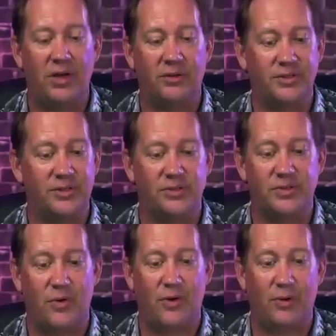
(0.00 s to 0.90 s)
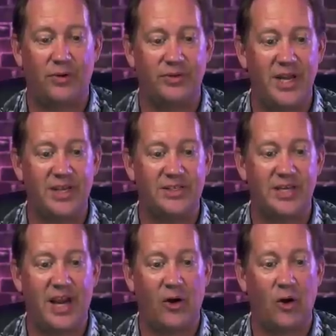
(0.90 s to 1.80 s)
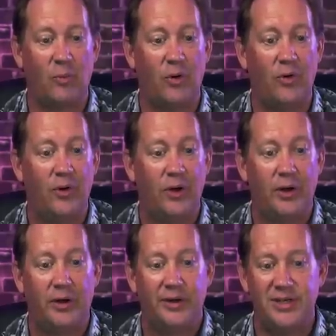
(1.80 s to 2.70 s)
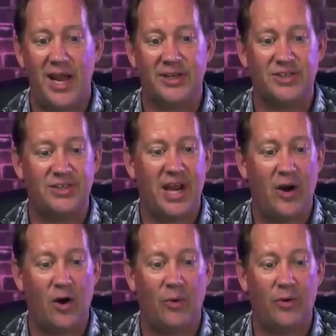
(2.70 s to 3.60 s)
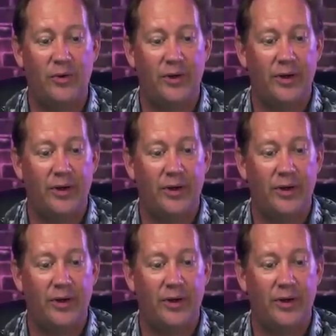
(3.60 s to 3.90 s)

Beetlejuice was horrible. Just terrible. Just terrible.